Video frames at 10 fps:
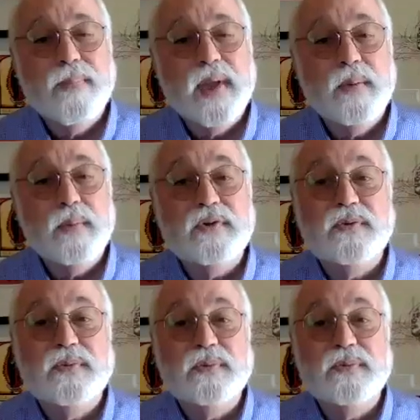And we
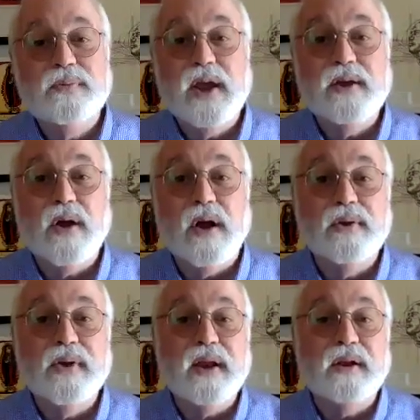stayed
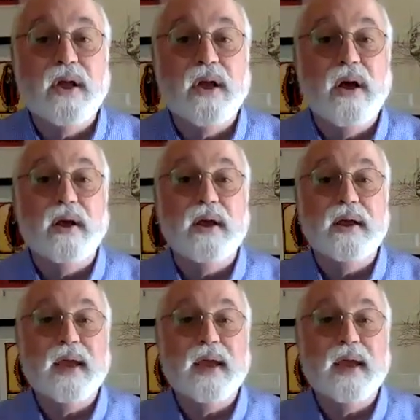all night long and